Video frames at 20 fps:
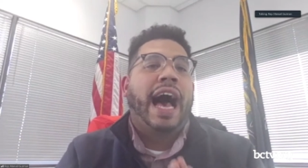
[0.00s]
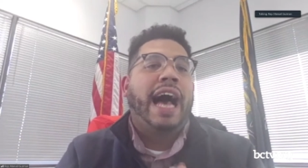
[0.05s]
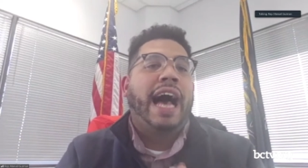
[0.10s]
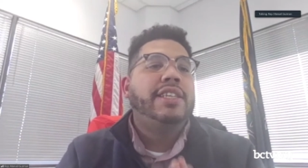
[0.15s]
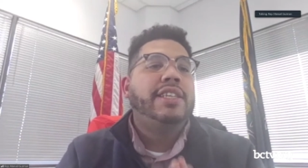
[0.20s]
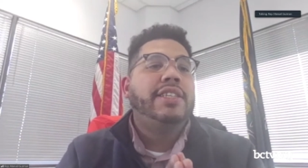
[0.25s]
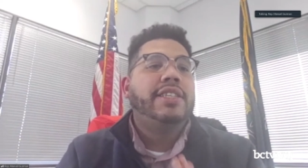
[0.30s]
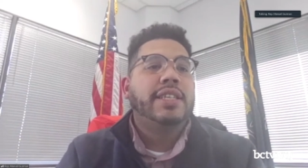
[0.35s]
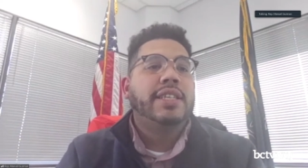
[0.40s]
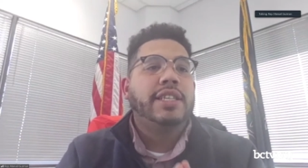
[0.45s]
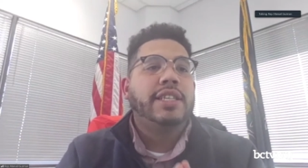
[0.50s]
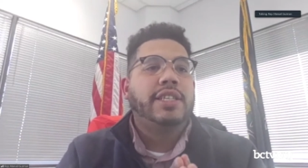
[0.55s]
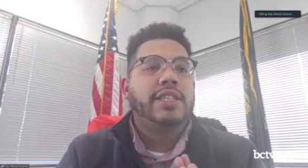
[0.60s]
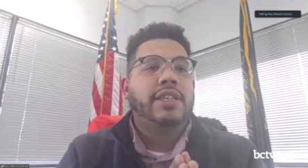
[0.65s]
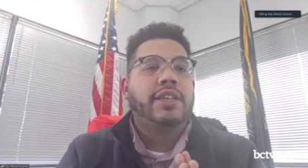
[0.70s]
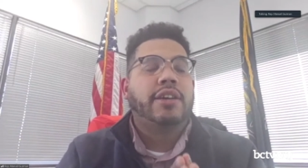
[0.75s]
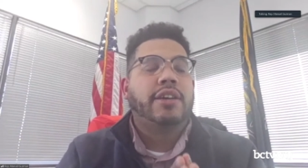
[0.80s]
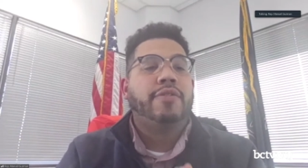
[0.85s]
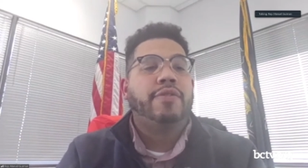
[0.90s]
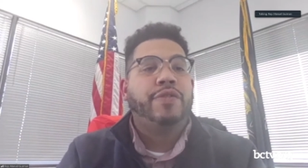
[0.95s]
I just need
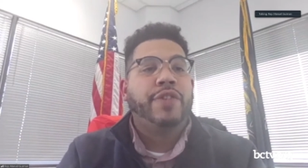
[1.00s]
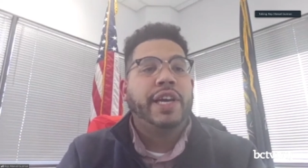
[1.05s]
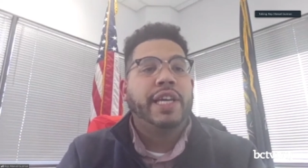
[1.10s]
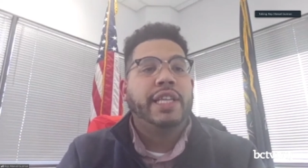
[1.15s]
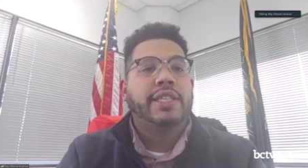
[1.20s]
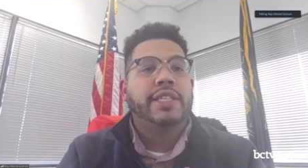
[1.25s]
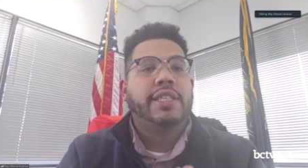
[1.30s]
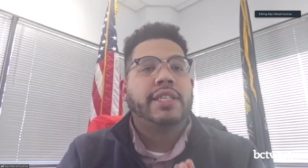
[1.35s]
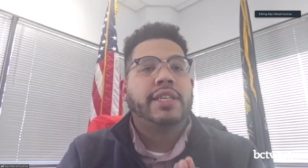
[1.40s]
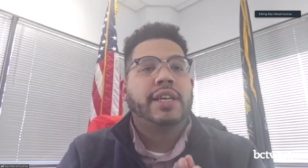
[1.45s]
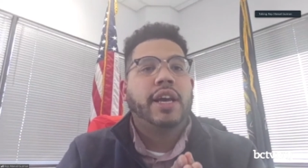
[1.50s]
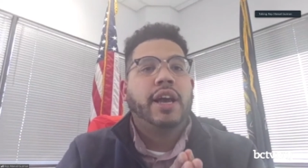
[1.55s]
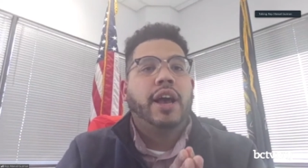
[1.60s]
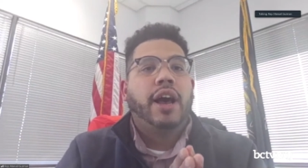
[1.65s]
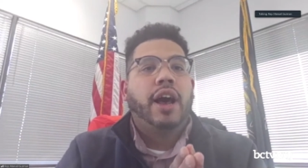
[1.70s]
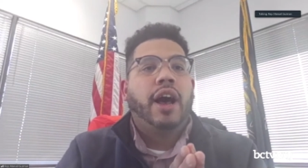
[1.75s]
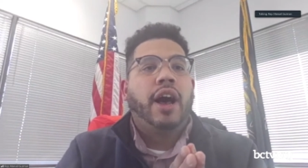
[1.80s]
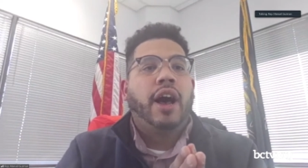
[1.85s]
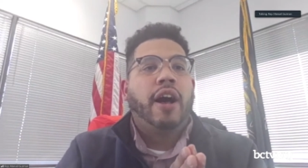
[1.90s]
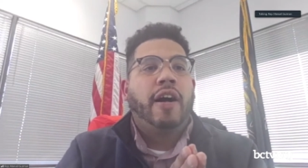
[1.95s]
to convince
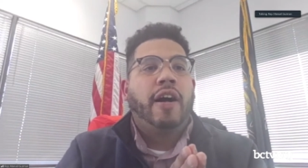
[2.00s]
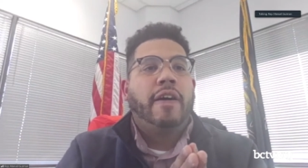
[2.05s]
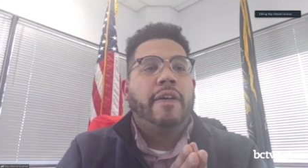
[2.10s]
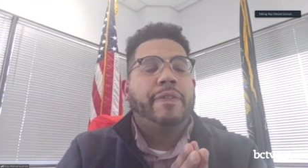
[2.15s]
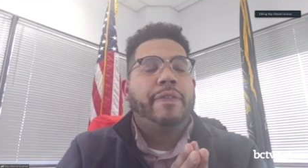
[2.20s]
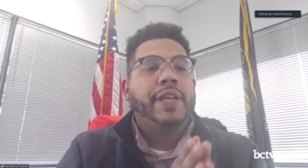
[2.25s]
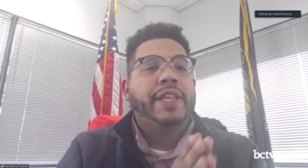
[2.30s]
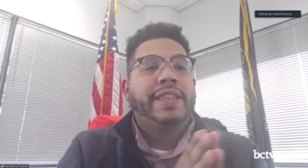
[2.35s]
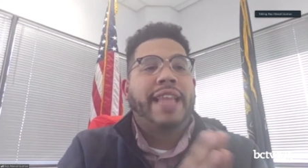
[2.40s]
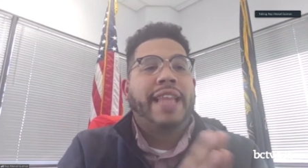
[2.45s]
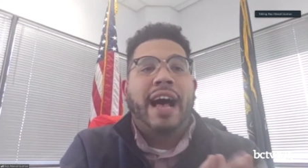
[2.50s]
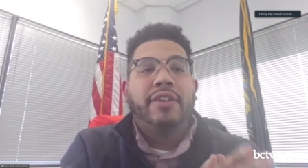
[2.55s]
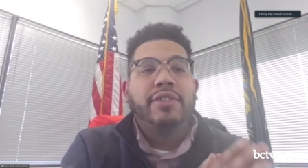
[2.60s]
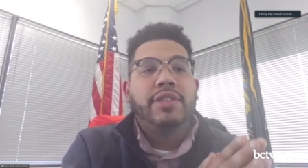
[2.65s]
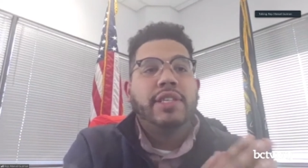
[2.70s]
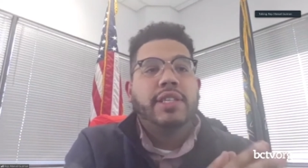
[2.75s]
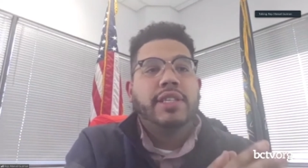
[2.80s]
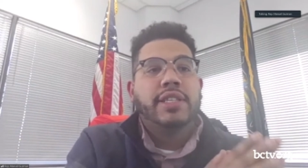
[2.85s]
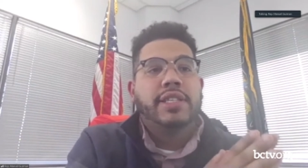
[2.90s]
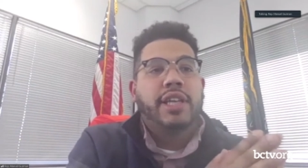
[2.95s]
uh, the
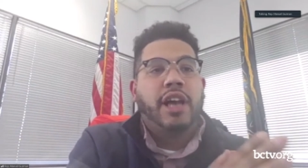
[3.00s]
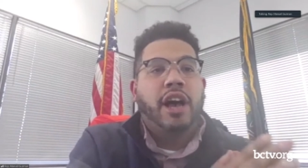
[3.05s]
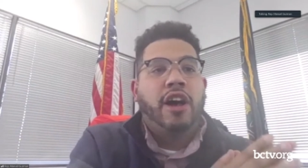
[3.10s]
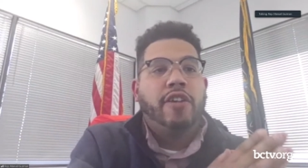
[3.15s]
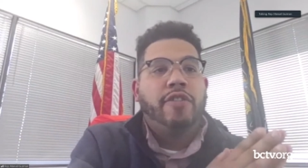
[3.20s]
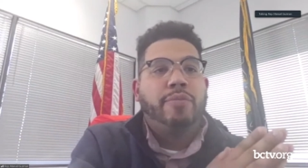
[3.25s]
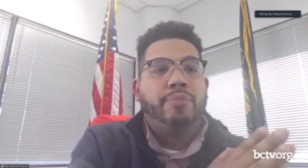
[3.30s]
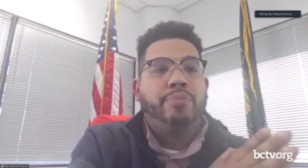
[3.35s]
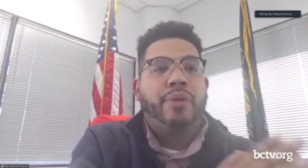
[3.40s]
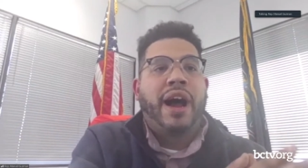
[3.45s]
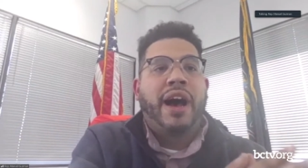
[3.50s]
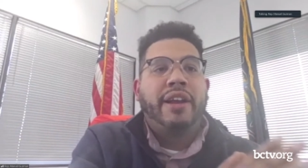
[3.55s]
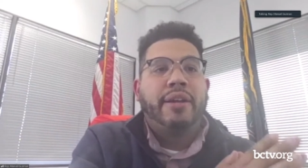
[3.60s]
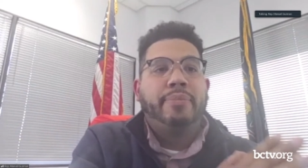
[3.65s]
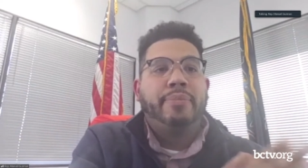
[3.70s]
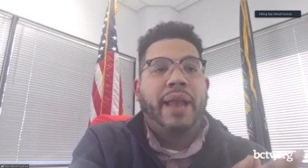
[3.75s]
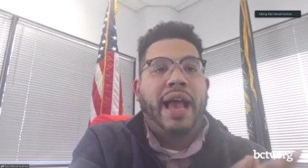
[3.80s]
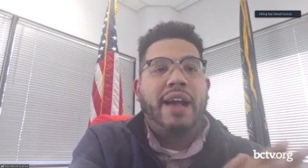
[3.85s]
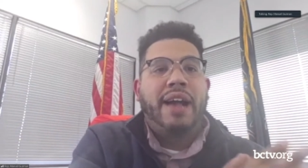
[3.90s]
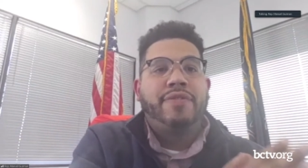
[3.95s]
thousands of brown
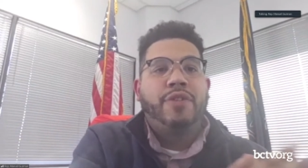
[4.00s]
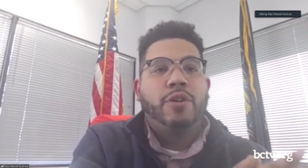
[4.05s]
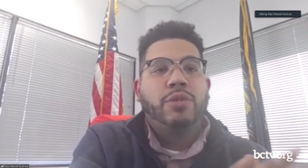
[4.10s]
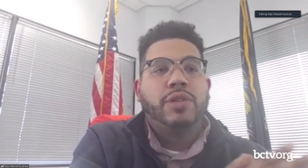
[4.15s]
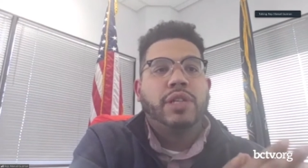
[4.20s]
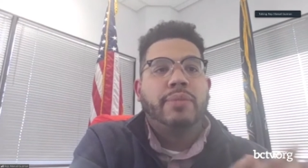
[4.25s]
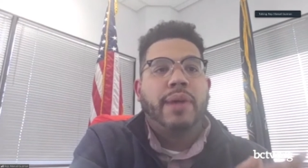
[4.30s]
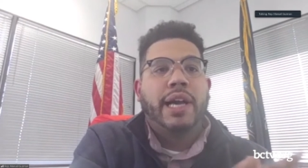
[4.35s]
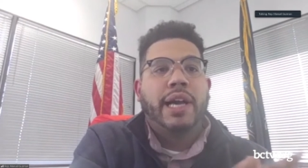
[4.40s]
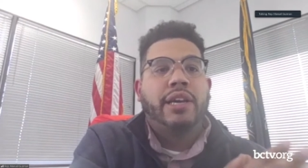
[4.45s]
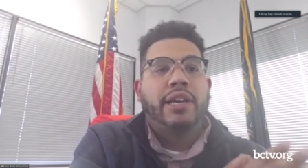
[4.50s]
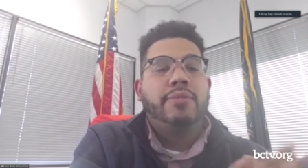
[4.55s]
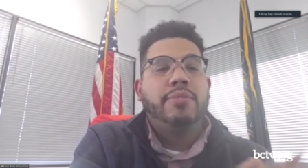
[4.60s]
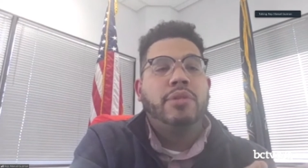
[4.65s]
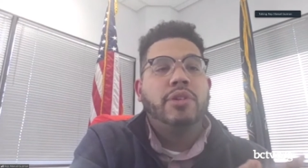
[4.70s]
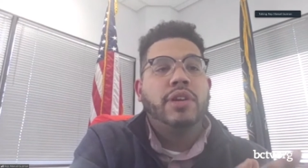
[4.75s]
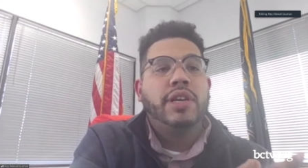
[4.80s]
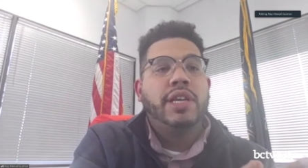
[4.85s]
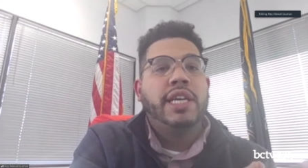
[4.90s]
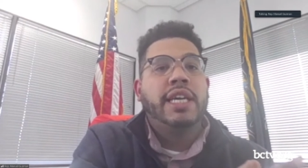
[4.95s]
and black folks in my
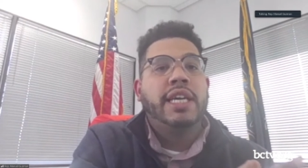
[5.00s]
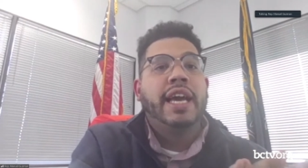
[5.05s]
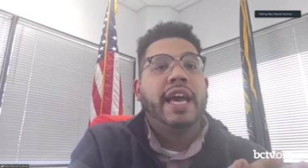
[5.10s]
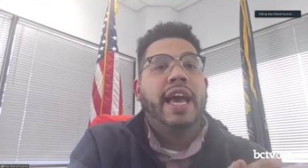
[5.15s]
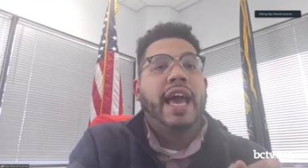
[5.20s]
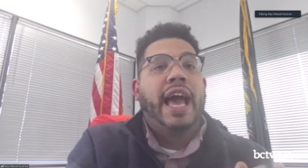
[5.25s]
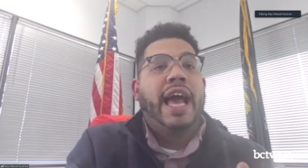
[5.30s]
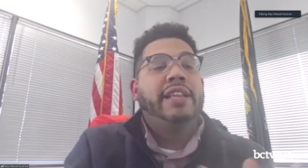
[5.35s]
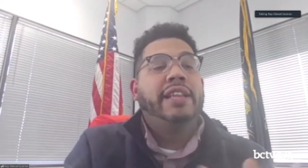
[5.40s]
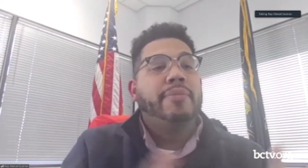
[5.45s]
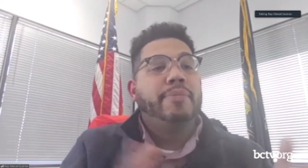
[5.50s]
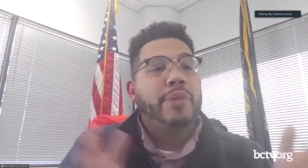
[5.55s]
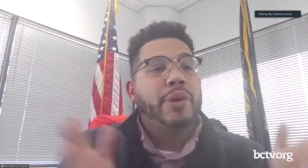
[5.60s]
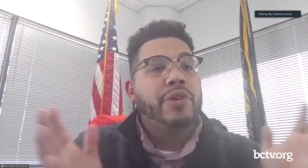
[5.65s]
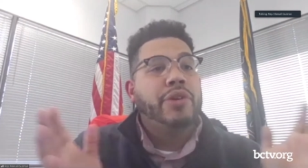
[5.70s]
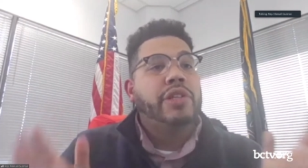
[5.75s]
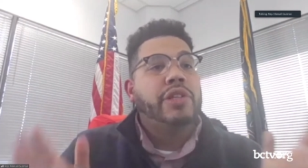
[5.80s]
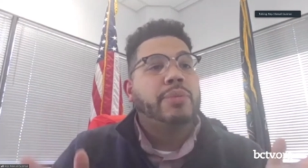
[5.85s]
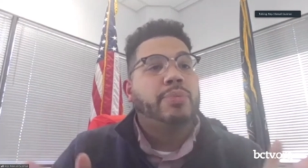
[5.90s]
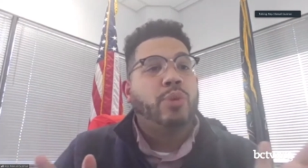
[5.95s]
community and the
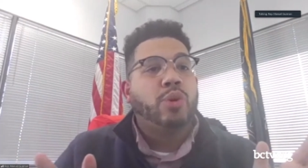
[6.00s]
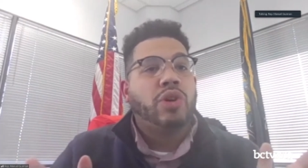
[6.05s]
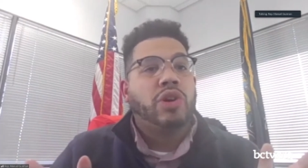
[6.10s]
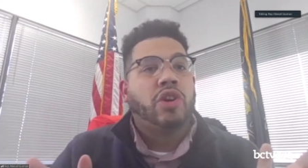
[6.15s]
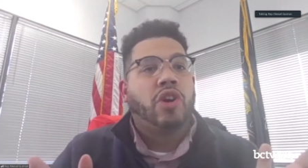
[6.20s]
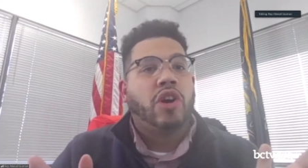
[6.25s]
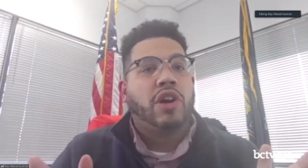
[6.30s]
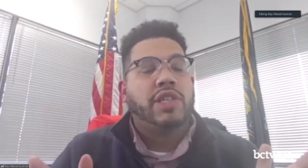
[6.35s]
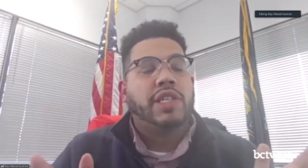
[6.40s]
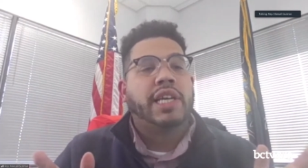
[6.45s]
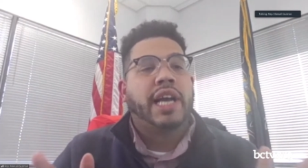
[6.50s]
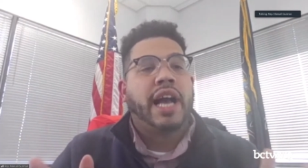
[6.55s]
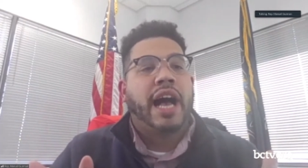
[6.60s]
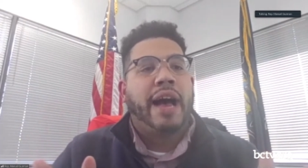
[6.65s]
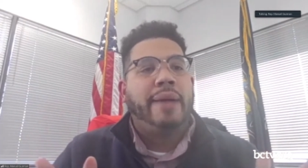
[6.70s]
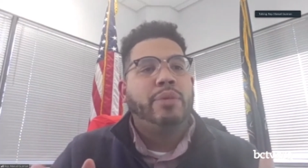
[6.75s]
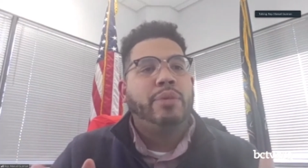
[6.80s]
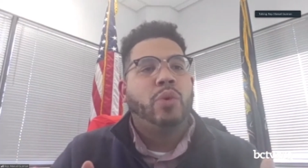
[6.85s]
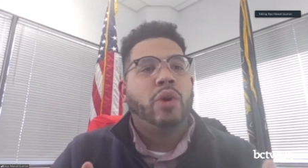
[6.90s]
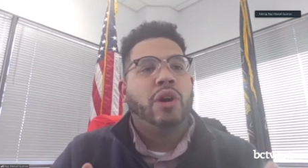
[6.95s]
millions more across the
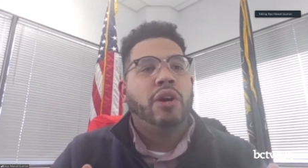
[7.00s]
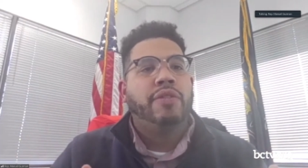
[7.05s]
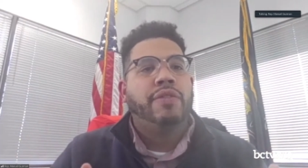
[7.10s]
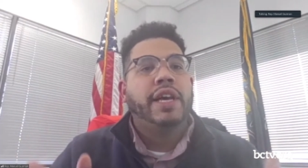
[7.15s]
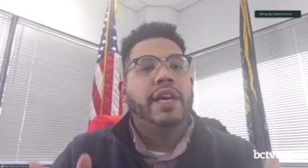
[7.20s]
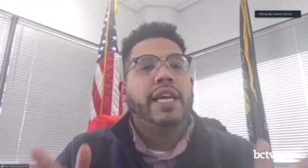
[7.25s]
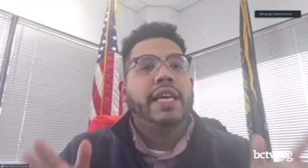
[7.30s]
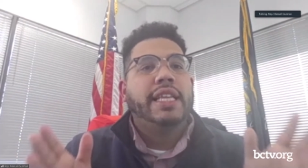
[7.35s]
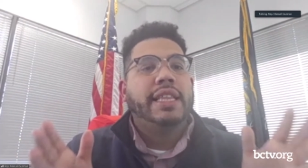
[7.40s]
Commonwealth